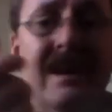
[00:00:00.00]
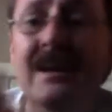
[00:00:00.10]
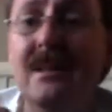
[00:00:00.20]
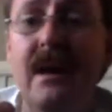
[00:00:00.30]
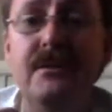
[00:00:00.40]

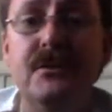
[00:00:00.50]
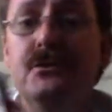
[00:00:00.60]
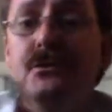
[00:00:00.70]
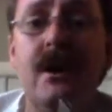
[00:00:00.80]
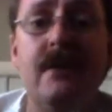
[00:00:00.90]
Love the
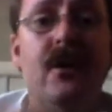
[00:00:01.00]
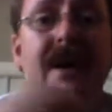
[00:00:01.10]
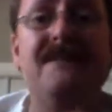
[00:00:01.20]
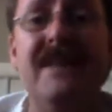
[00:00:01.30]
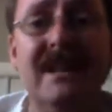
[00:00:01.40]
screwdriver.
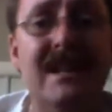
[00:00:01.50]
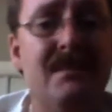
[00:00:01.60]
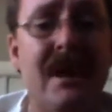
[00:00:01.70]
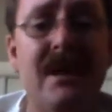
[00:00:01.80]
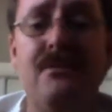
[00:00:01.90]
I feel it
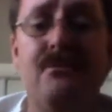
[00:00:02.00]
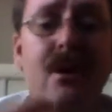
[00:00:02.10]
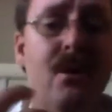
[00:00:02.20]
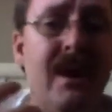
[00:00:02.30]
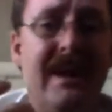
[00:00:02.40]
in my
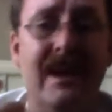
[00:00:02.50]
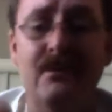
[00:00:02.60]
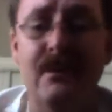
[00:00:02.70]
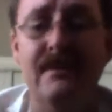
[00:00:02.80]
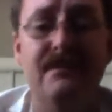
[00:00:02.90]
throat. I
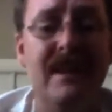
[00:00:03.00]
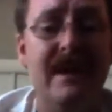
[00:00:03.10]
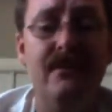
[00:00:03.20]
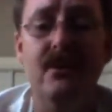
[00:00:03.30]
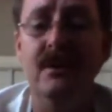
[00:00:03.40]
get great
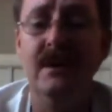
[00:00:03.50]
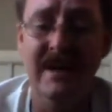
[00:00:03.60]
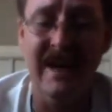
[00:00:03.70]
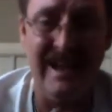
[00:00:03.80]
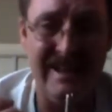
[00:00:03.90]
flavor.
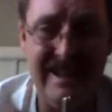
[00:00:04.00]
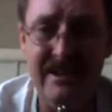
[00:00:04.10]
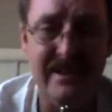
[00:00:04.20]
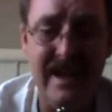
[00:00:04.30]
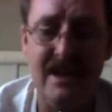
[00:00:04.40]
I can
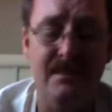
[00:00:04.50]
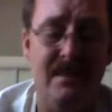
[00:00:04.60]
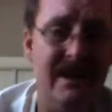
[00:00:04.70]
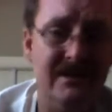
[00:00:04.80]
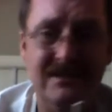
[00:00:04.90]
hear the
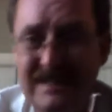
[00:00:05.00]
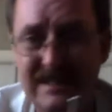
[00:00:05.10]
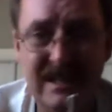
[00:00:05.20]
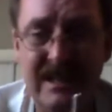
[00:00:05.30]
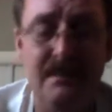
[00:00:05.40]
atomizer
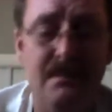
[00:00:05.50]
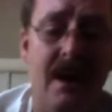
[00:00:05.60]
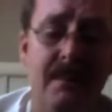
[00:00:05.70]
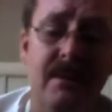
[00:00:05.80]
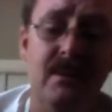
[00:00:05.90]
sizzling and
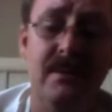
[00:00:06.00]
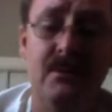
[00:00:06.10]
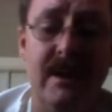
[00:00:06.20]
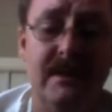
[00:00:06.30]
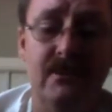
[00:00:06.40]
popping when I'm
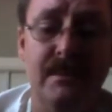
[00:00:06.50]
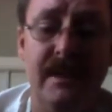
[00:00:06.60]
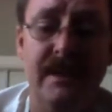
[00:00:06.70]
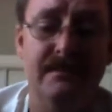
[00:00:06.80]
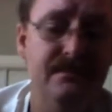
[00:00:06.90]
direct
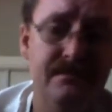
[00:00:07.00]
dripping.